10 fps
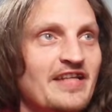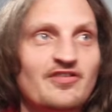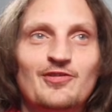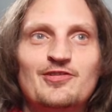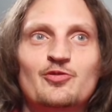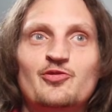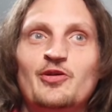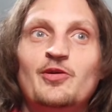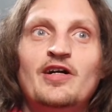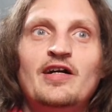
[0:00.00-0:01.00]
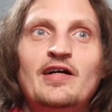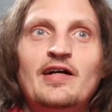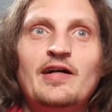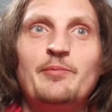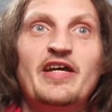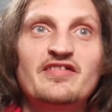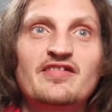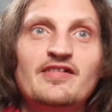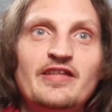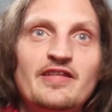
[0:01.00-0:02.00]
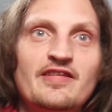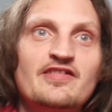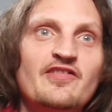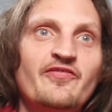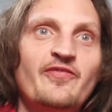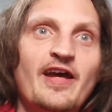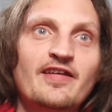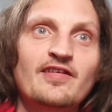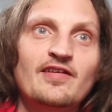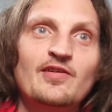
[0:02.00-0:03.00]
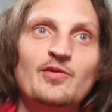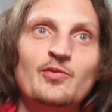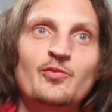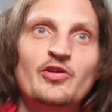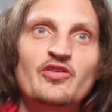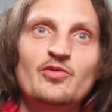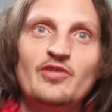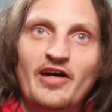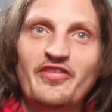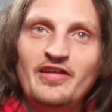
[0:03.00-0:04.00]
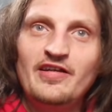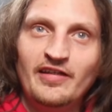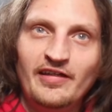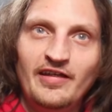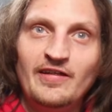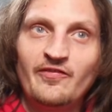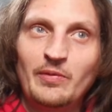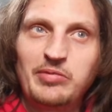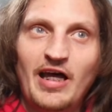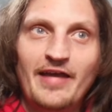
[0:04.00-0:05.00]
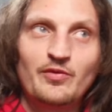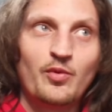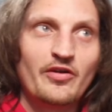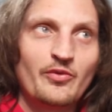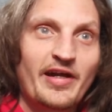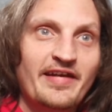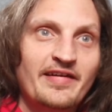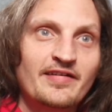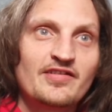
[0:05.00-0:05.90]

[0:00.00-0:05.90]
also true. Basically, this effect would do nothing if applied one way,